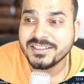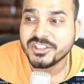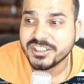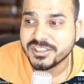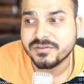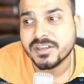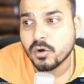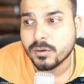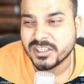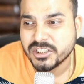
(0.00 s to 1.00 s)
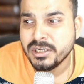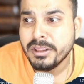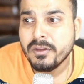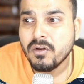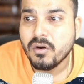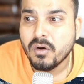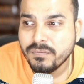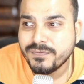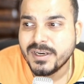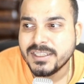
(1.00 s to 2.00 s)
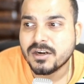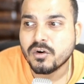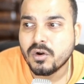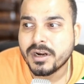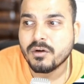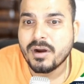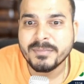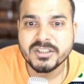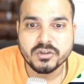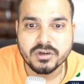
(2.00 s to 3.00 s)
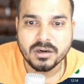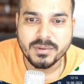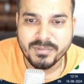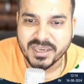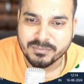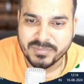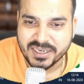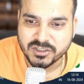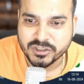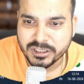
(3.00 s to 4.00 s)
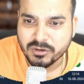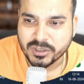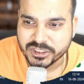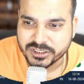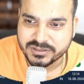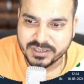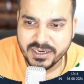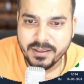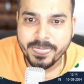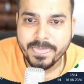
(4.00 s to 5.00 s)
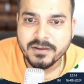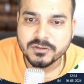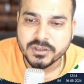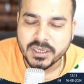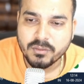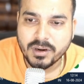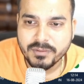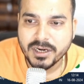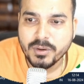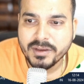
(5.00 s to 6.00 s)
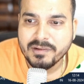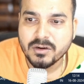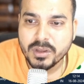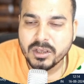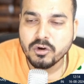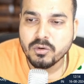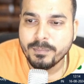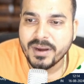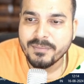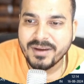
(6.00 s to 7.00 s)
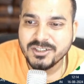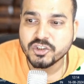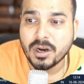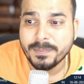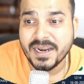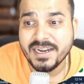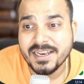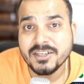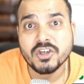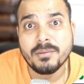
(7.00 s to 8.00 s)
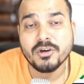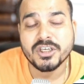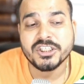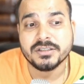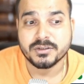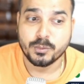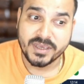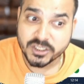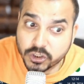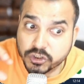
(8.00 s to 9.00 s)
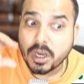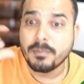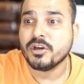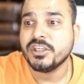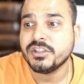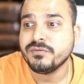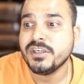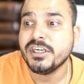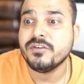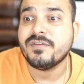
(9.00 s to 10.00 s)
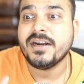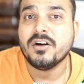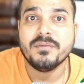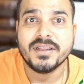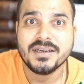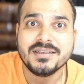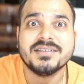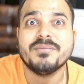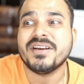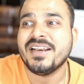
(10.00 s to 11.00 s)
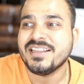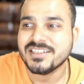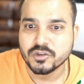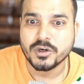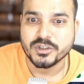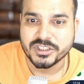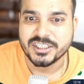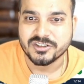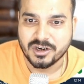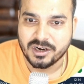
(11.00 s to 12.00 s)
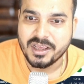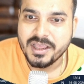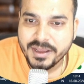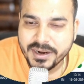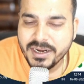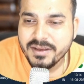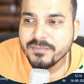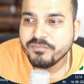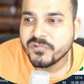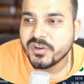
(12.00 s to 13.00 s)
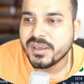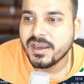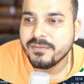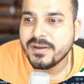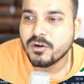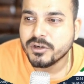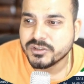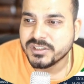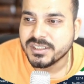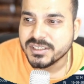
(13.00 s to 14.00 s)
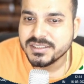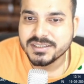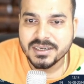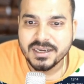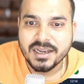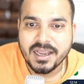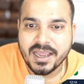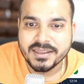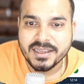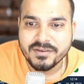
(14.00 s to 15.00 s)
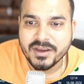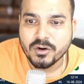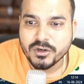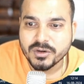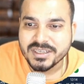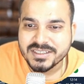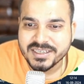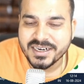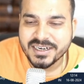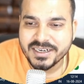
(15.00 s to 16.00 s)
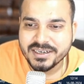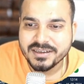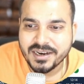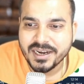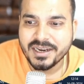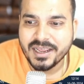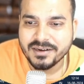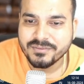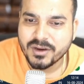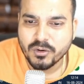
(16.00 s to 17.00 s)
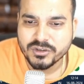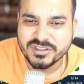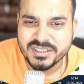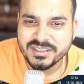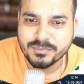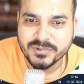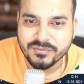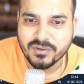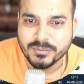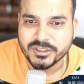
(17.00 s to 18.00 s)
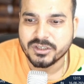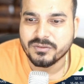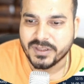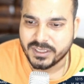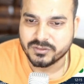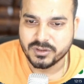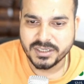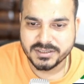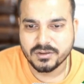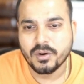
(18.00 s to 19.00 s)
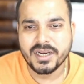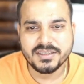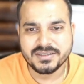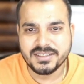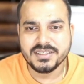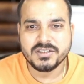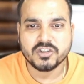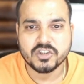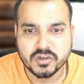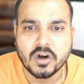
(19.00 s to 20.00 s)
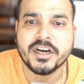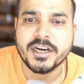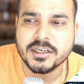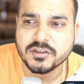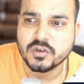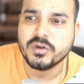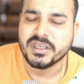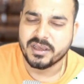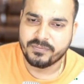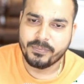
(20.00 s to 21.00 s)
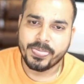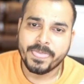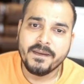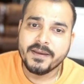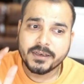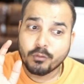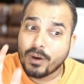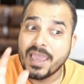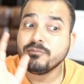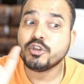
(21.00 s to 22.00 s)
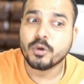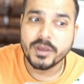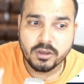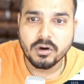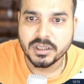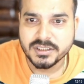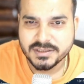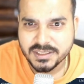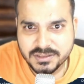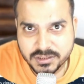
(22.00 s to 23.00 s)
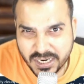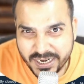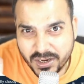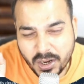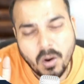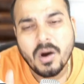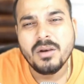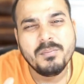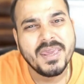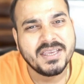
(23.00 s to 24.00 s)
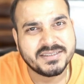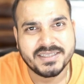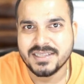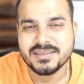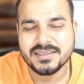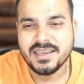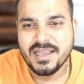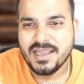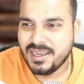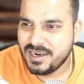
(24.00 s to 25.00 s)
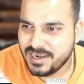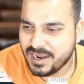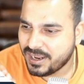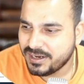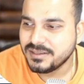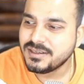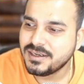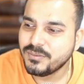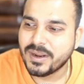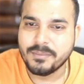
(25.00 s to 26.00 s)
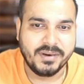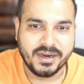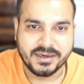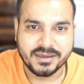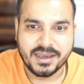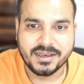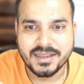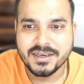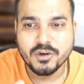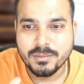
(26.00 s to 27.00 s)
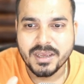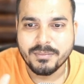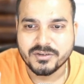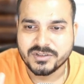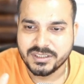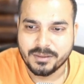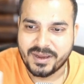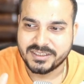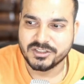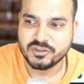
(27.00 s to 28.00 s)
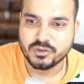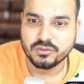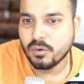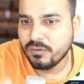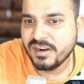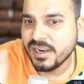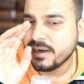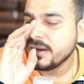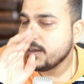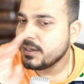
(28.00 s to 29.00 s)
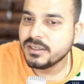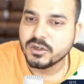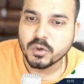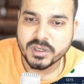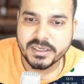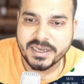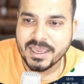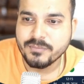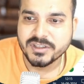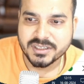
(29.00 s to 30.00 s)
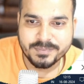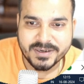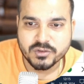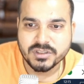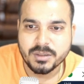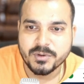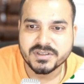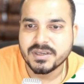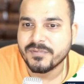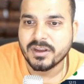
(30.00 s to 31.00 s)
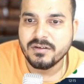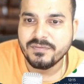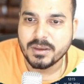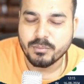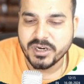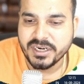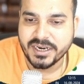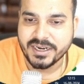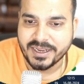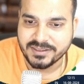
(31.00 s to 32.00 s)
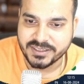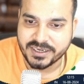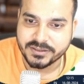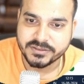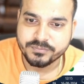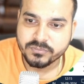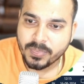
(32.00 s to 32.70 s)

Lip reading: length changes with location. Hopefully the role requirement should not be biased on the locations, right? So here what we are doing group by job title and job location. So based on job location, we need to find out whether the summary length is going to change or not, right? So here we are going to see this, and then we are going to reset it, right? And we are going to see some information over here. So let's go ahead and see this sorted underscore df. Now, why I'm showing you all these things, it will all make sense in another 1 minute, and then you'll be able to see the magic. So over here, the total time with respect to CPU is somewhere around 5.89 seconds.